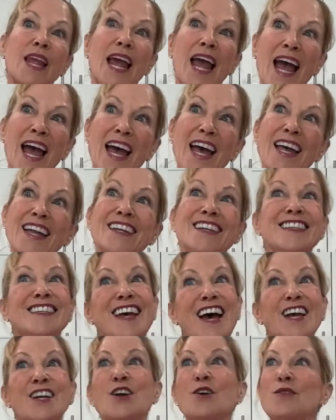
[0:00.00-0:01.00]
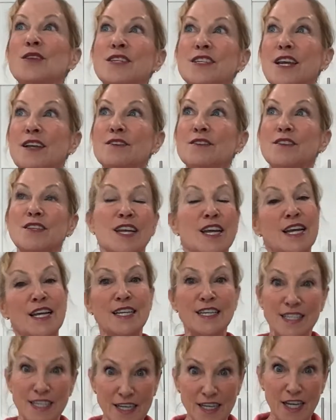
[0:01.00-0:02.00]
And I know this sounds
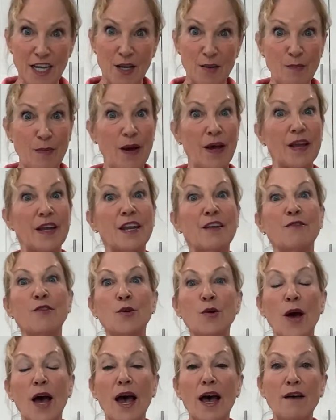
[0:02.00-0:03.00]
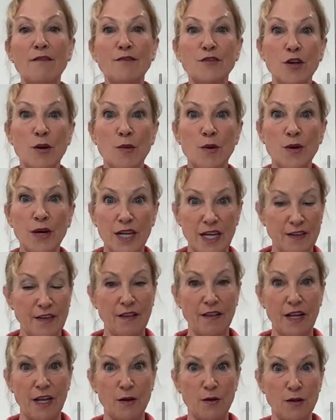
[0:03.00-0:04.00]
silly, but if you have trouble getting the
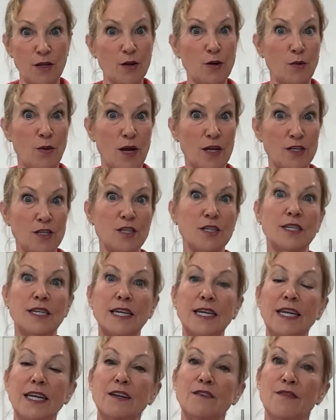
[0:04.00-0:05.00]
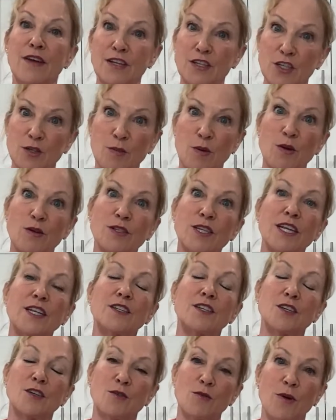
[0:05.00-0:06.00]
little ones to eat vegetables, it's
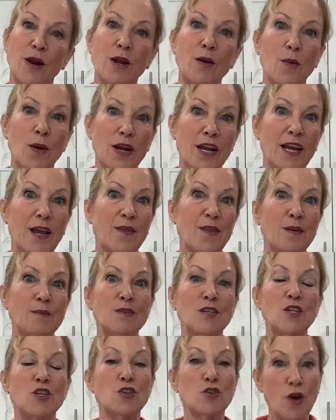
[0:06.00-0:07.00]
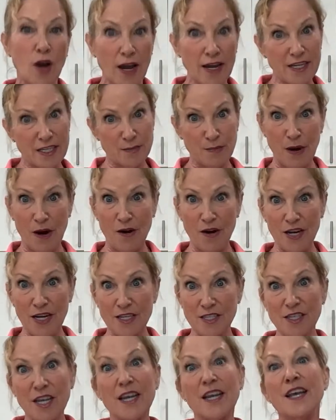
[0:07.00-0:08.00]
a great way to get them to try
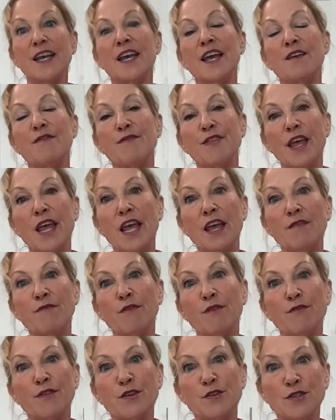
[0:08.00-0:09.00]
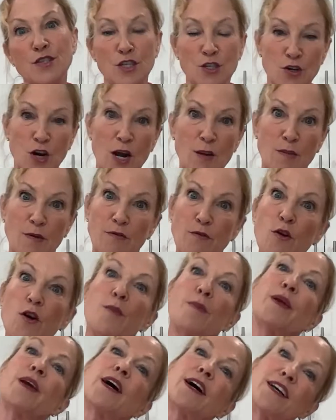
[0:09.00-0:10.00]
asparagus if they've refused to try it before
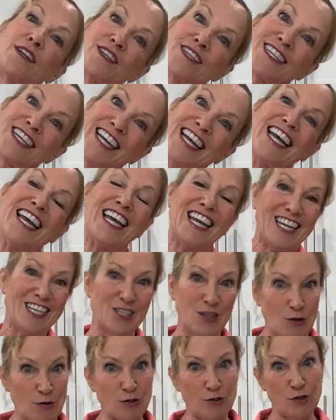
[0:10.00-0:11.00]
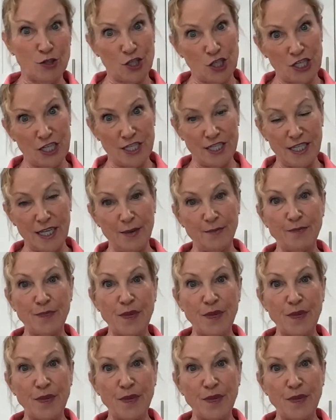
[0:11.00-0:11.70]
because it's ultra cheesy